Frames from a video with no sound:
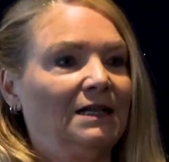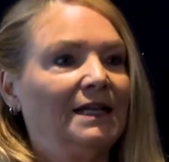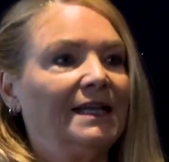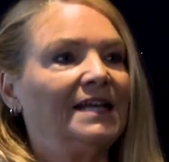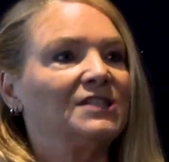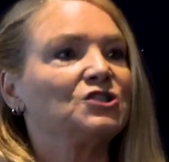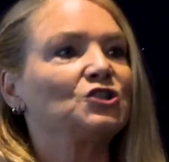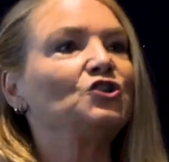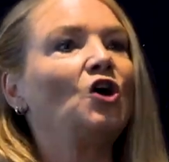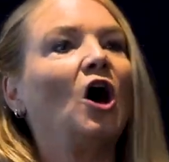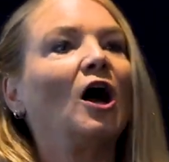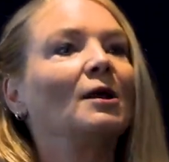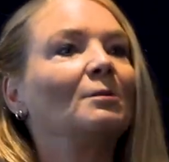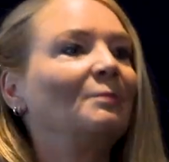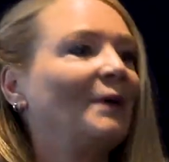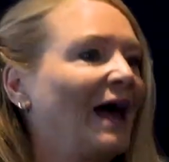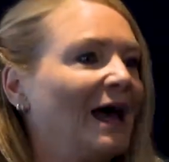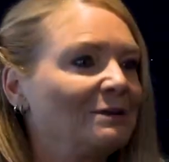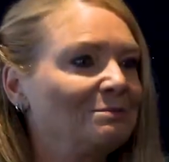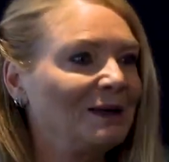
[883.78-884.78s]
It's not a
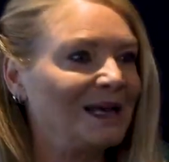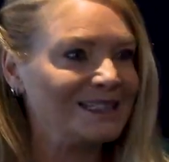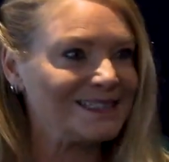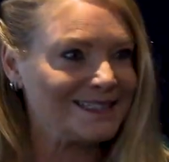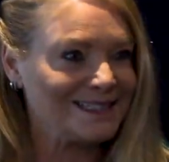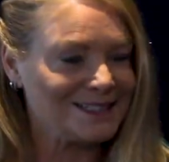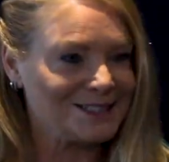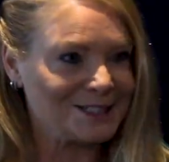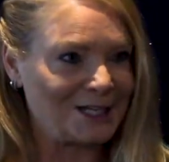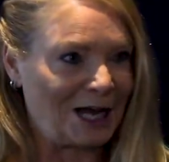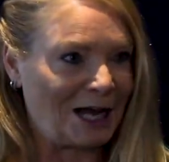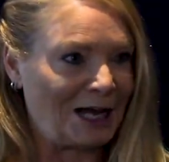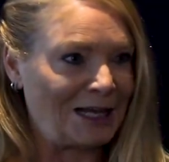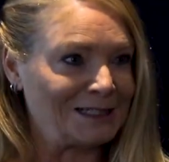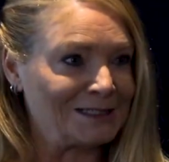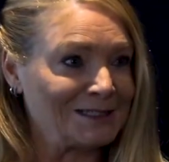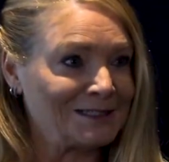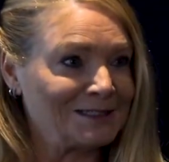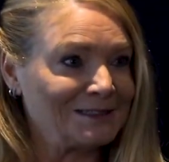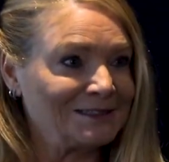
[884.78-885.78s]
bad message,
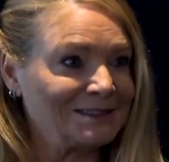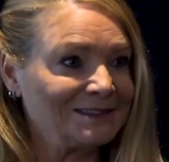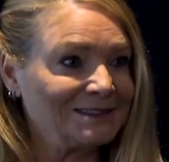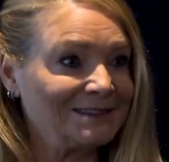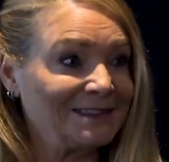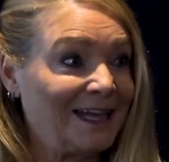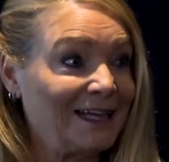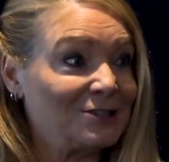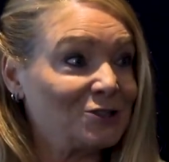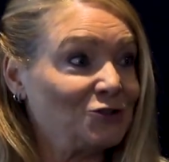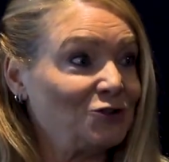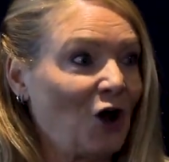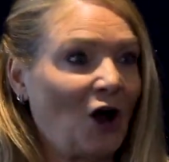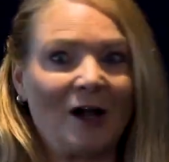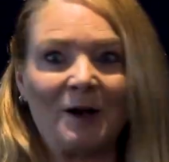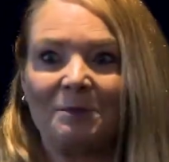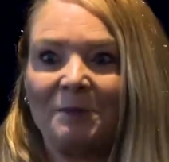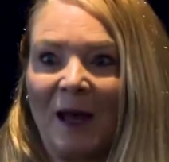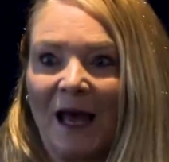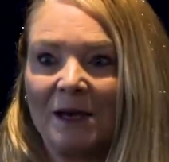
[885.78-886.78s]
guys. It's not
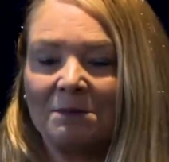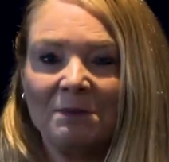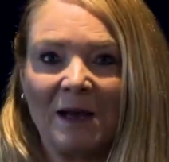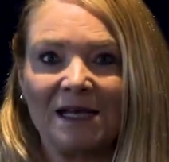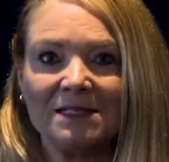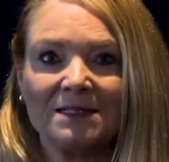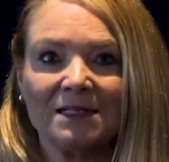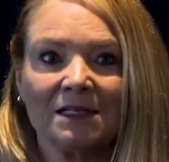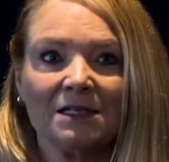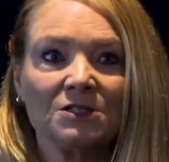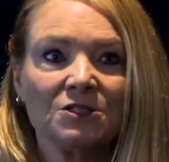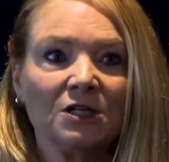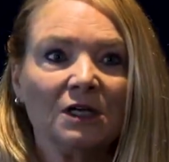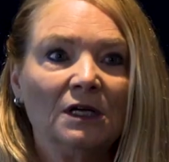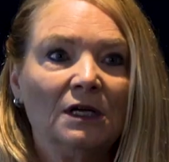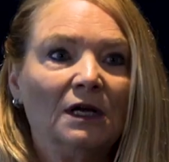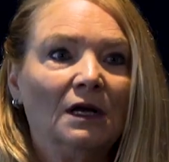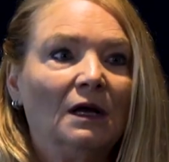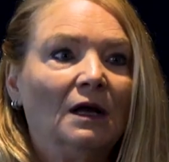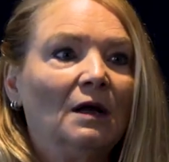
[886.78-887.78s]
a bad message.
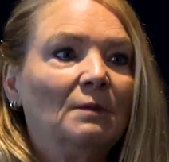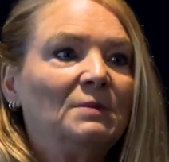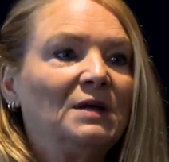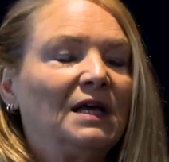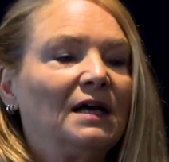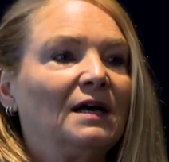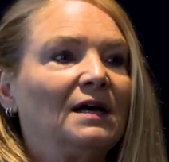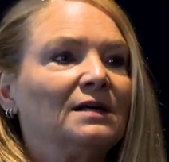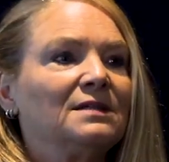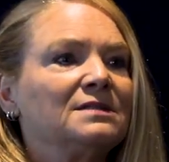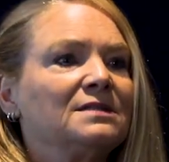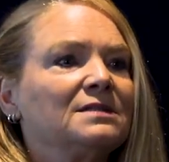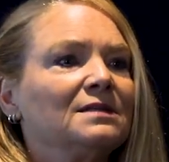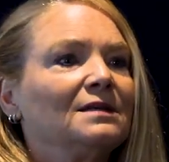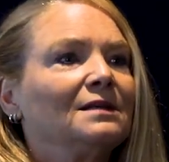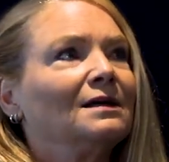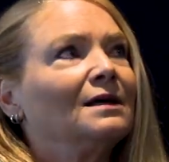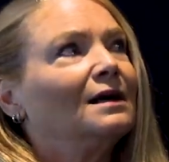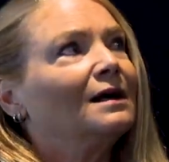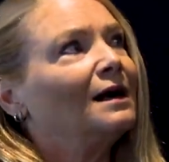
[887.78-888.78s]
Because
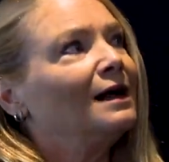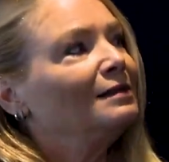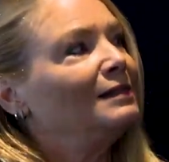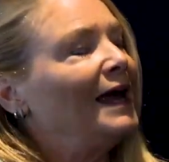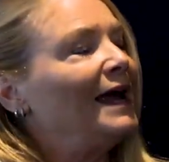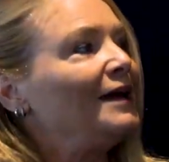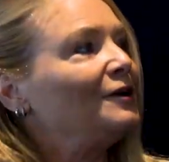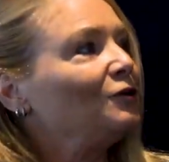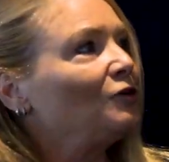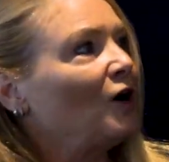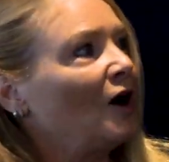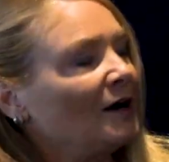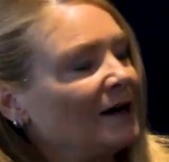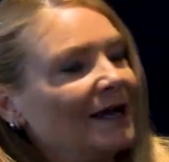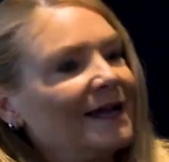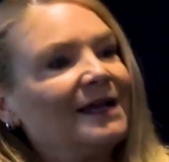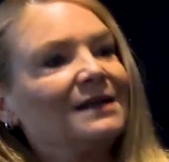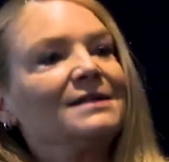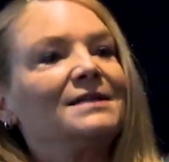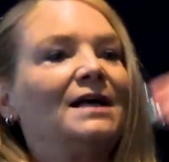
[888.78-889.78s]
later on,
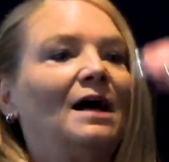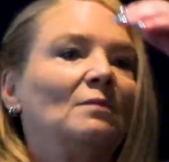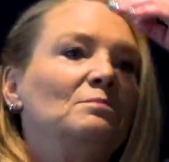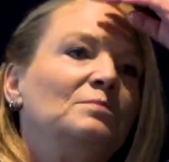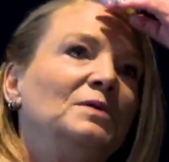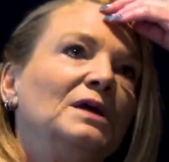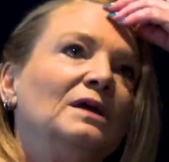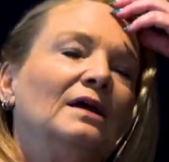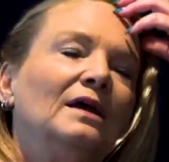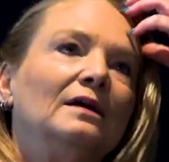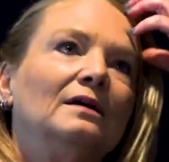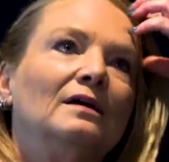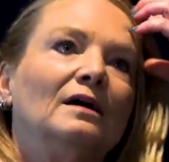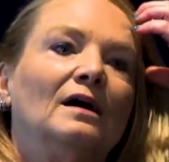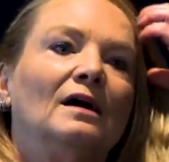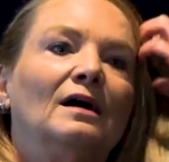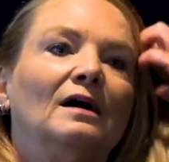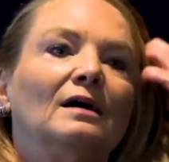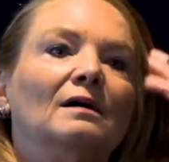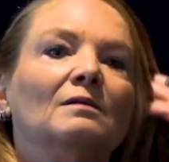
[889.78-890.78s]
I ended up being
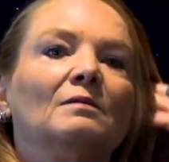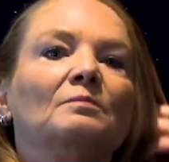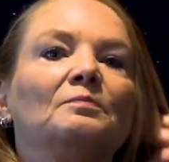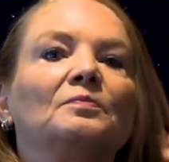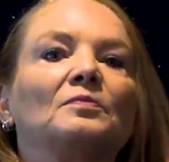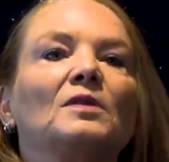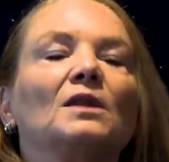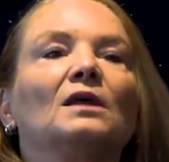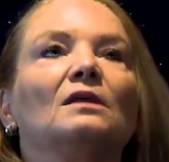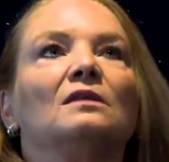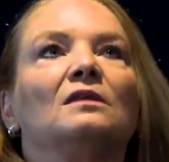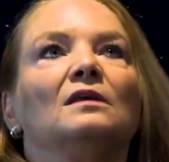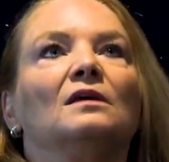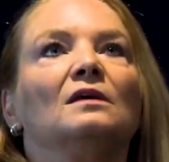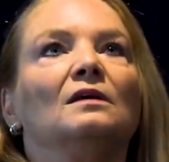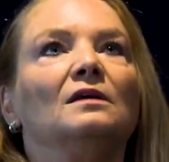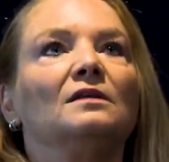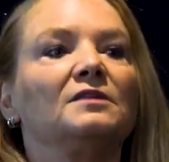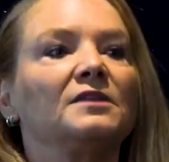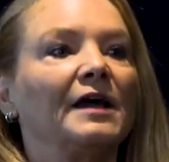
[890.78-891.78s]

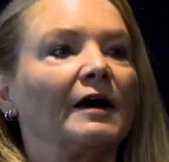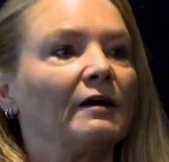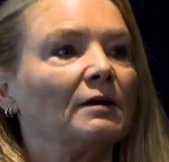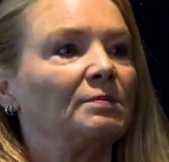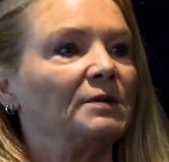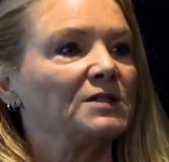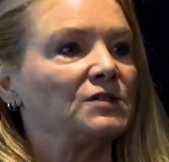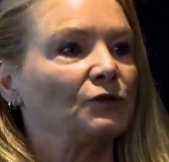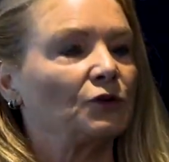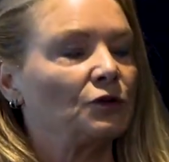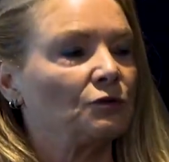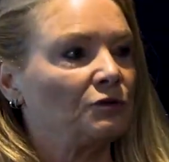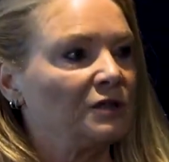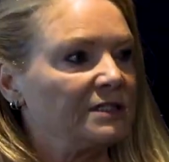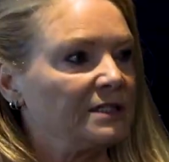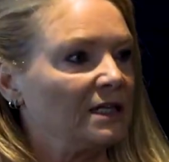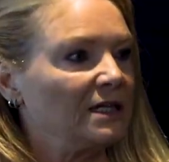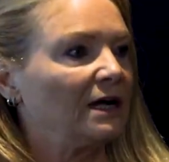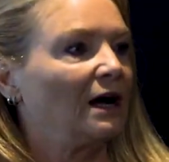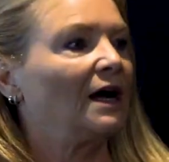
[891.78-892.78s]
the therapist for 3
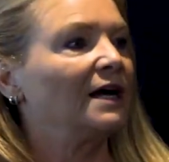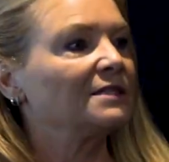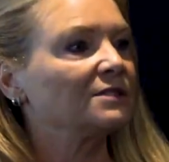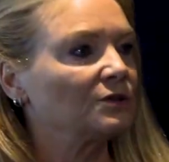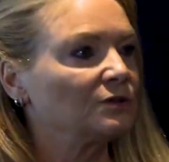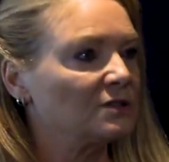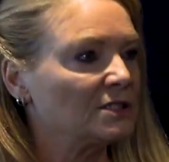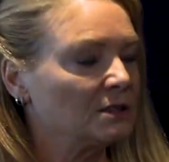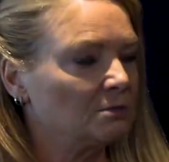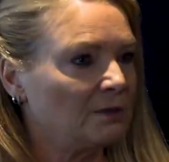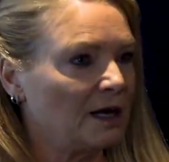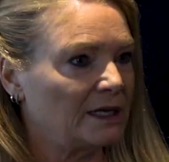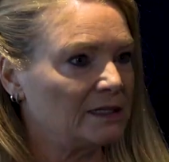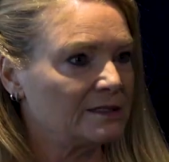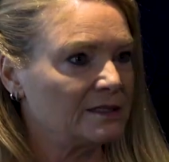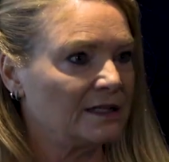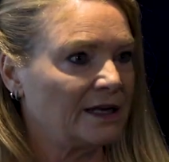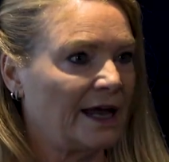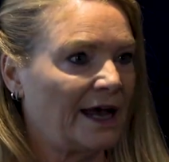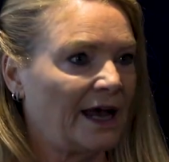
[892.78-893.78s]
city high schools in
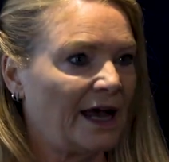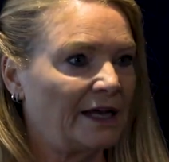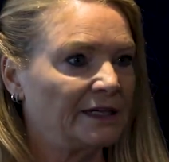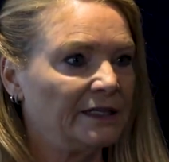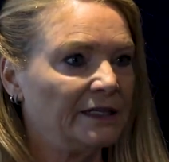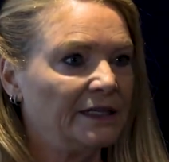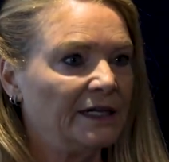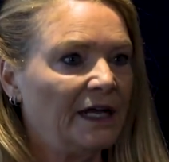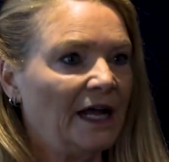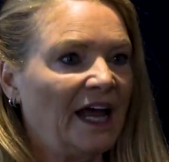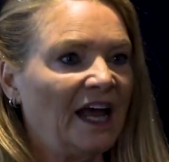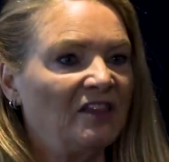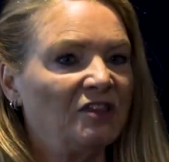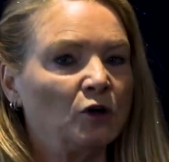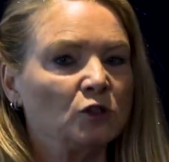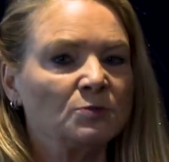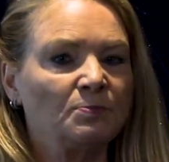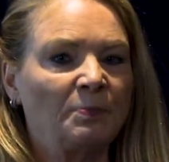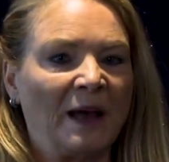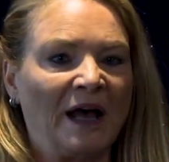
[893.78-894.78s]
Medicine Hat. And
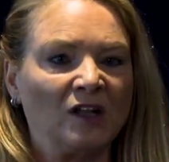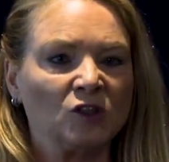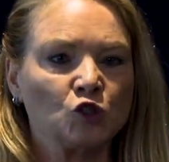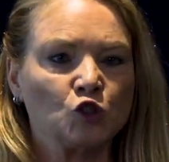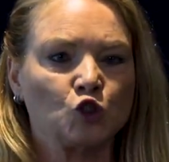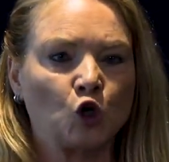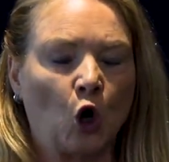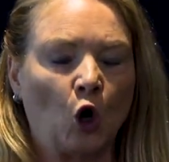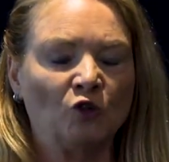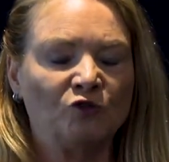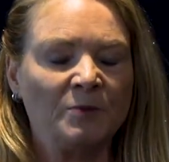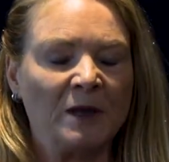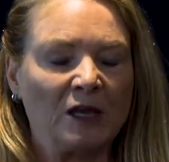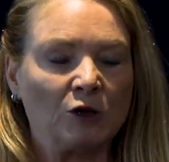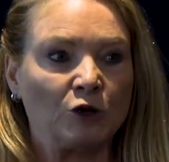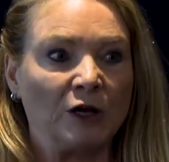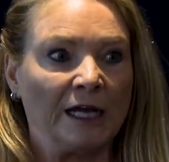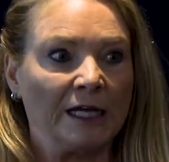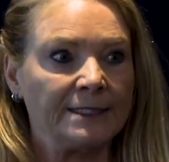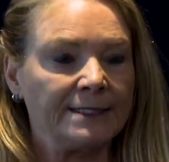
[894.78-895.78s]
those bells drove me
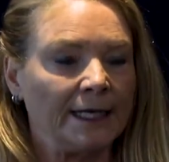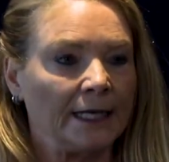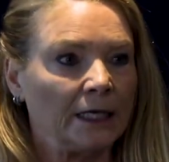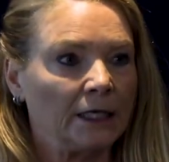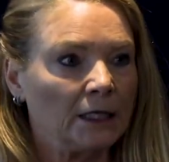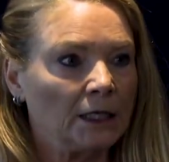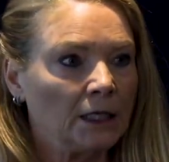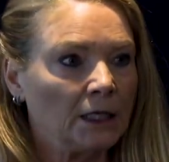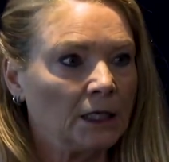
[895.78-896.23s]
crazy.